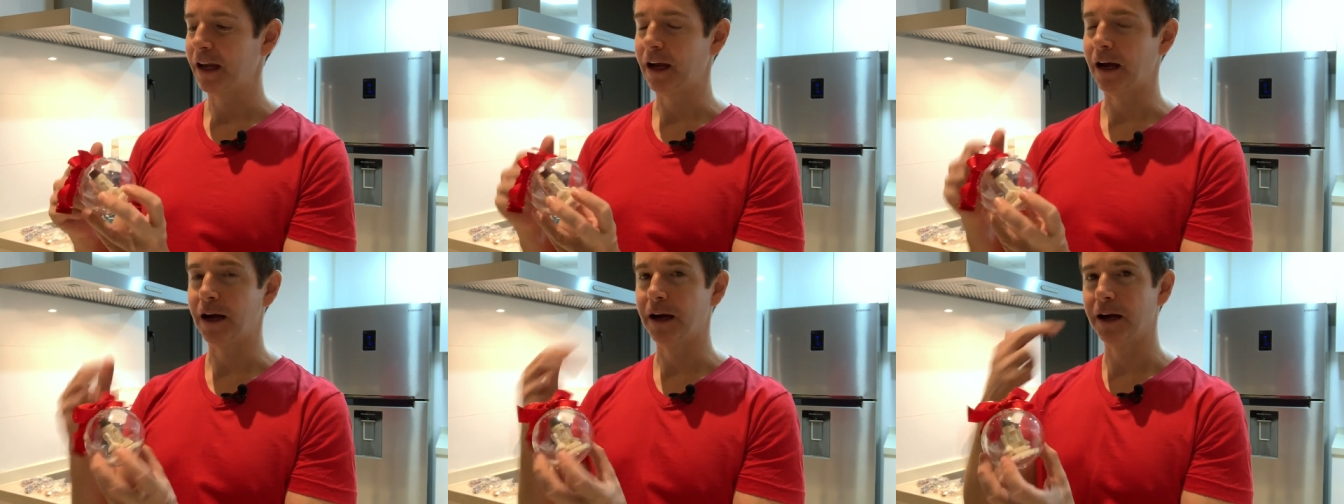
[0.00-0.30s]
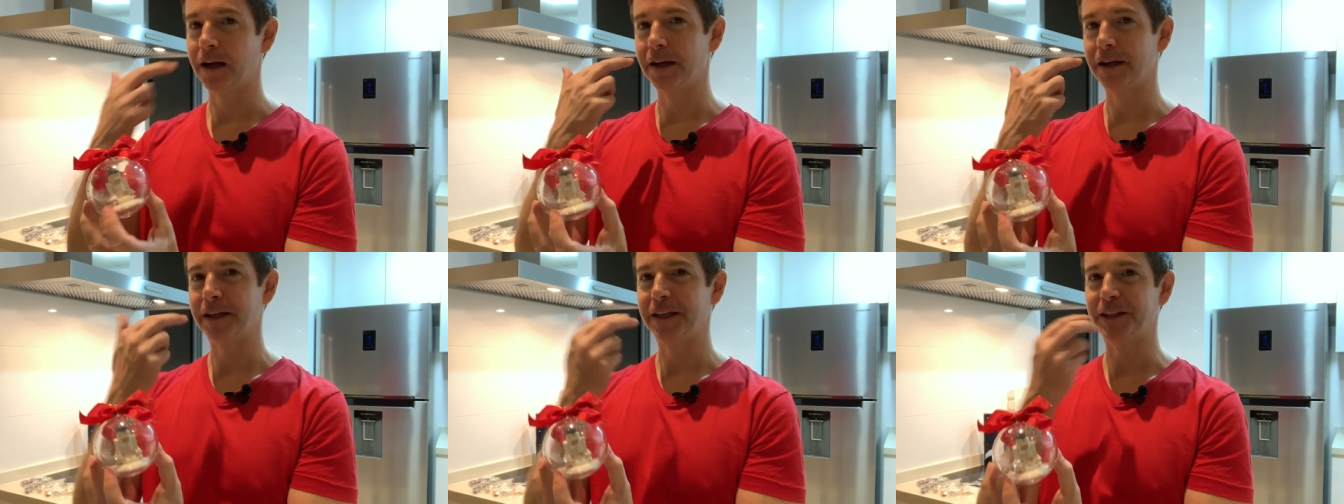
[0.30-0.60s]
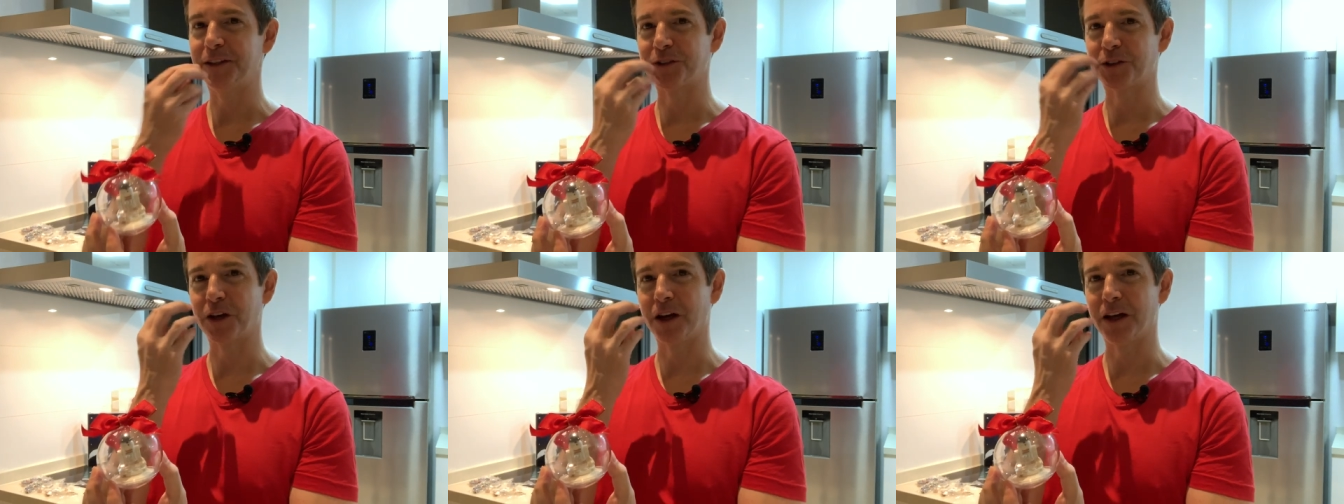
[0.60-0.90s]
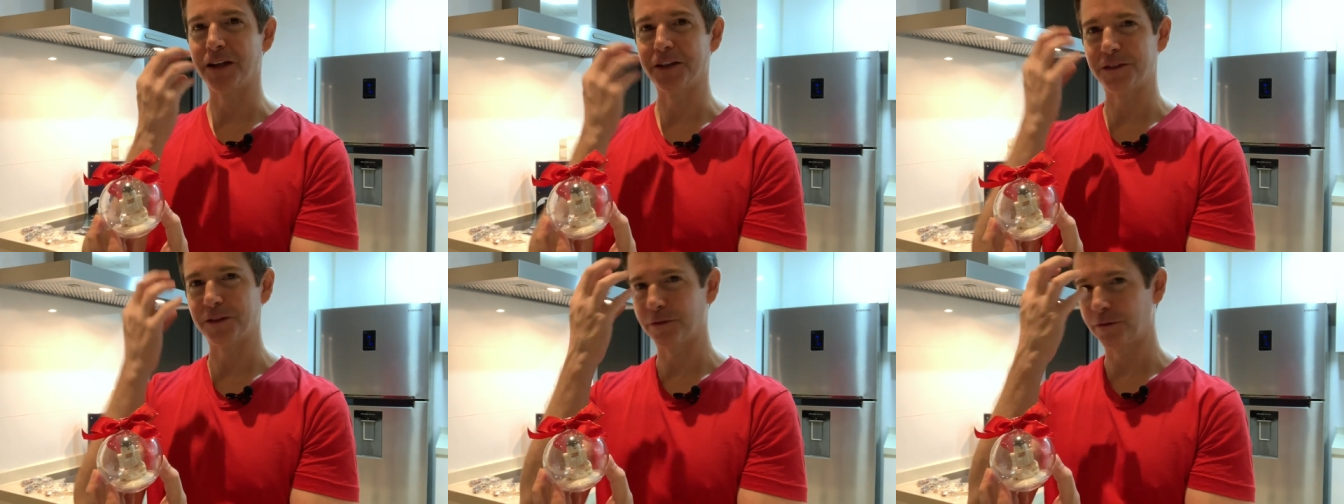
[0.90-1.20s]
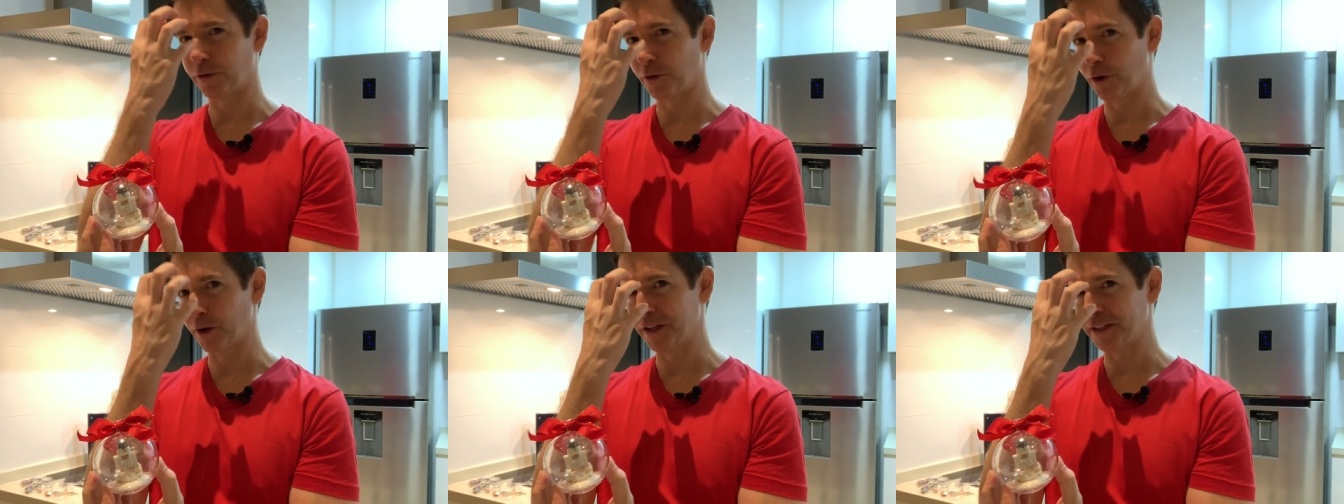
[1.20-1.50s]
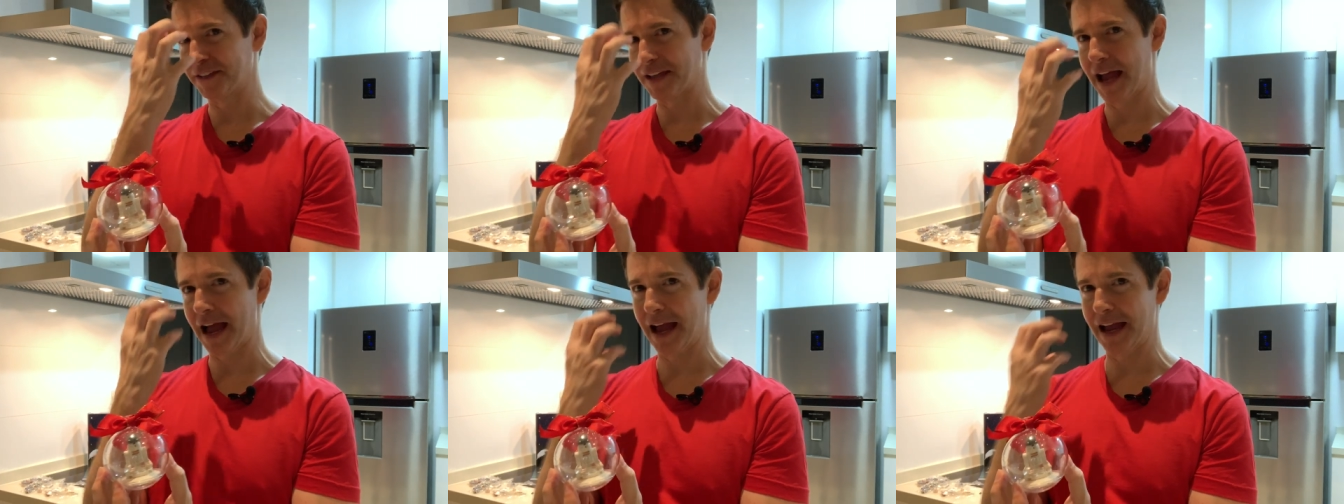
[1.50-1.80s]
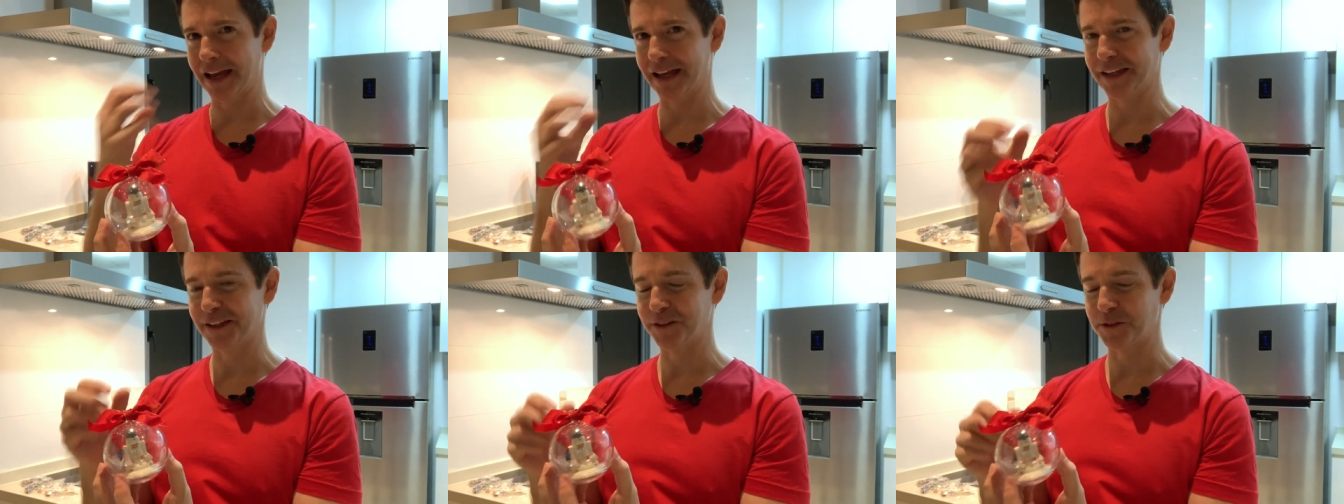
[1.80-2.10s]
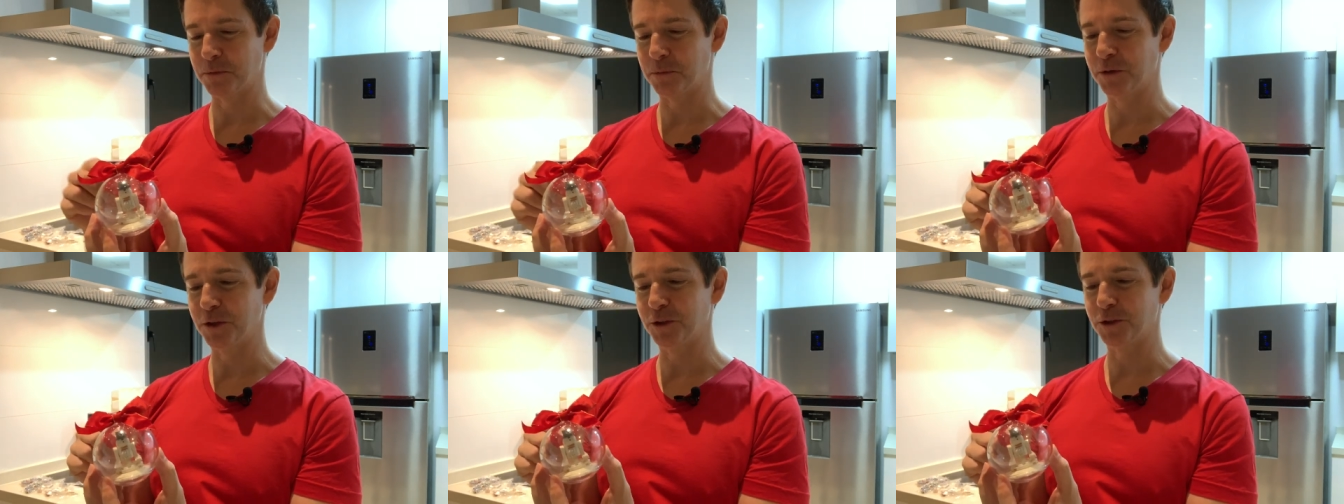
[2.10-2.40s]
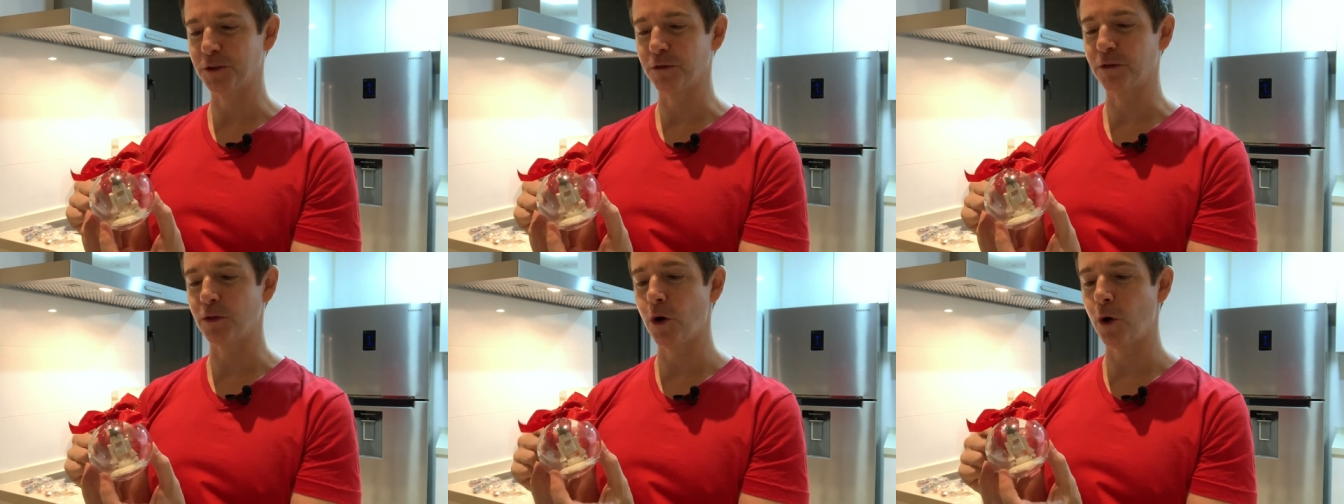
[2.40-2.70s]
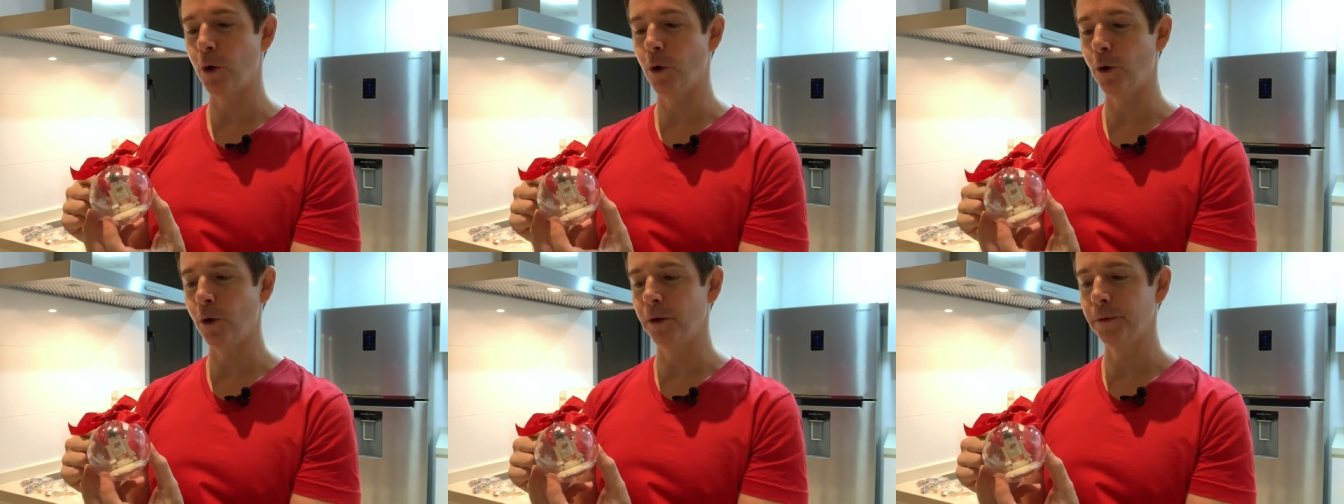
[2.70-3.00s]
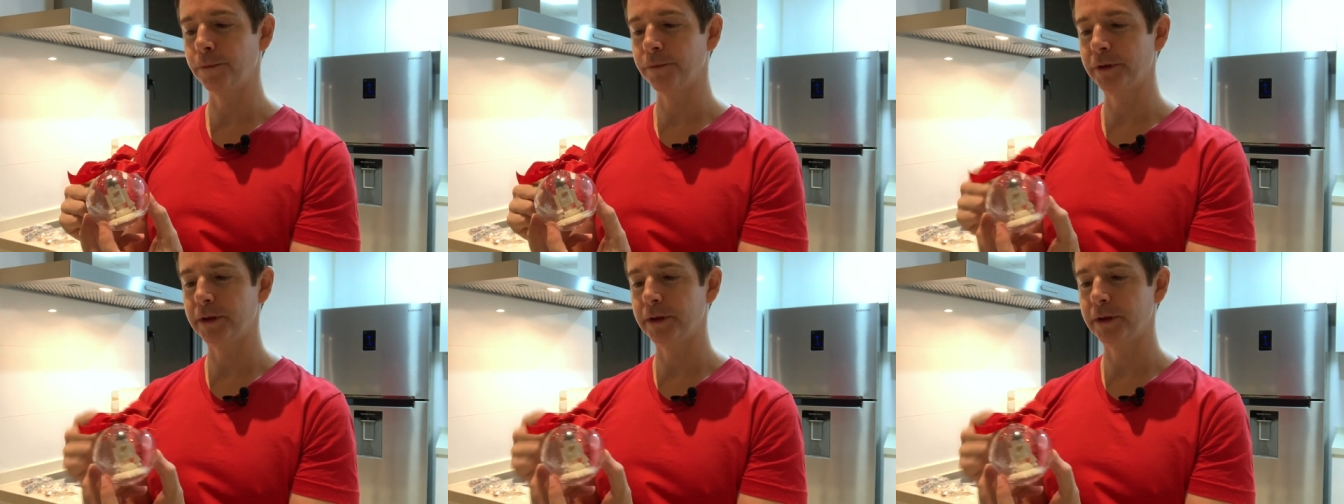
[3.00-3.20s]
uh, he's got, for his eye, it's a piece of coal.